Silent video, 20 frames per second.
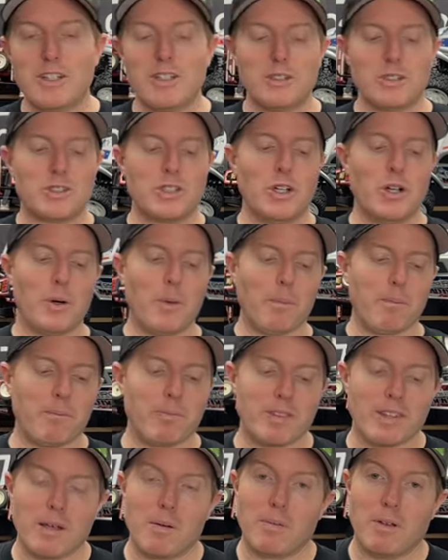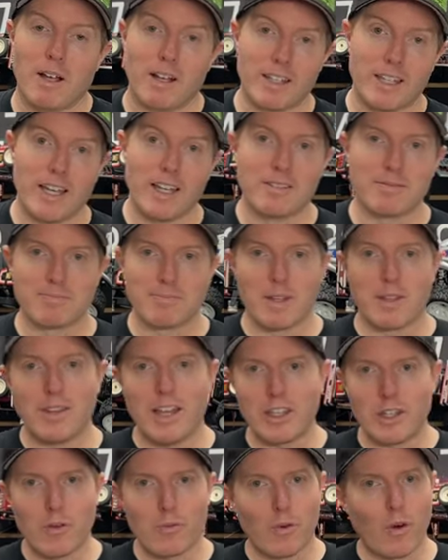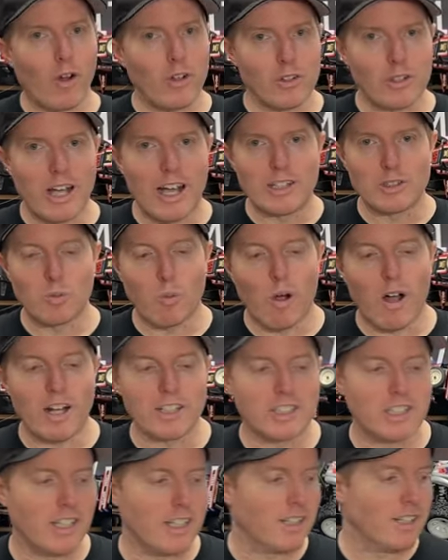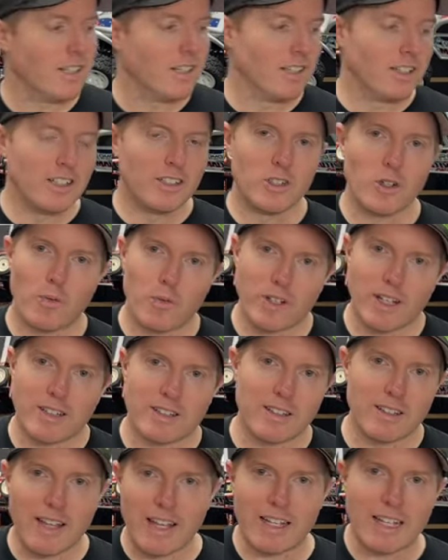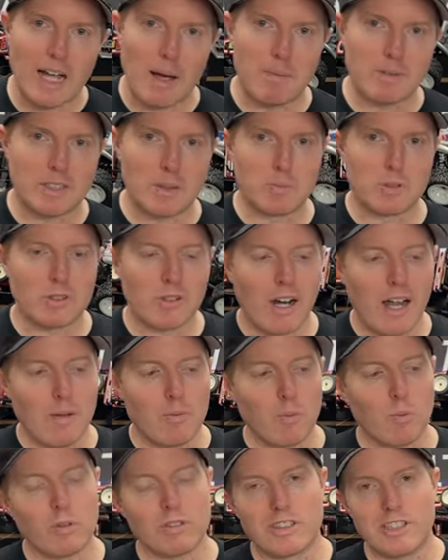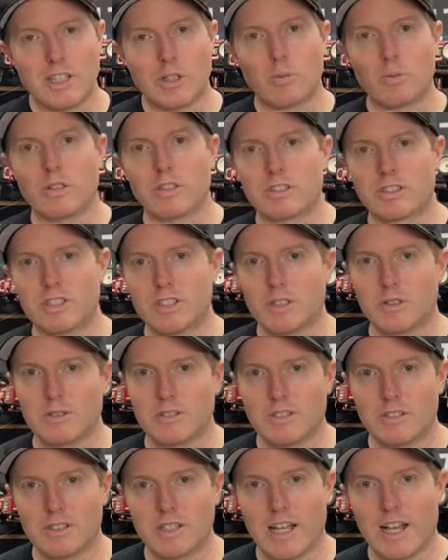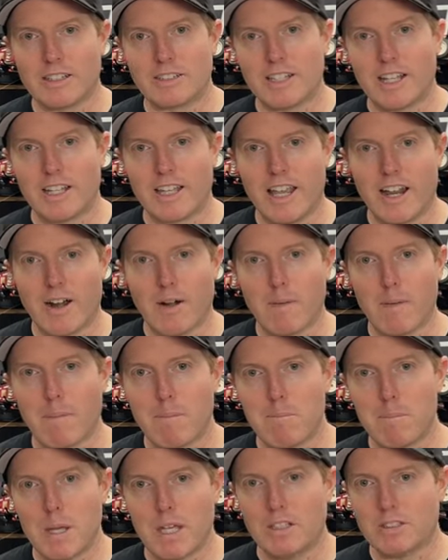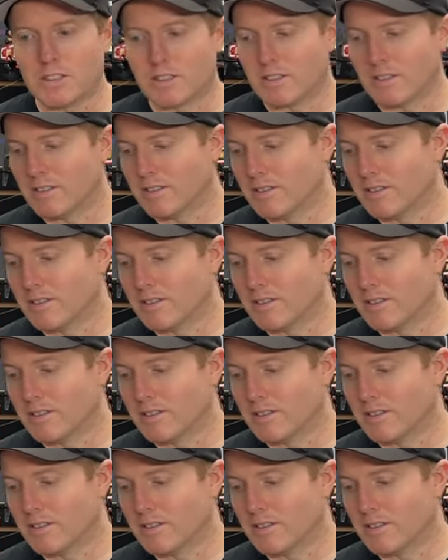So again, thank you for all you guys watching. Don't forget to like, comment, subscribe, and we'll see you real soon. You guys take care. Peace.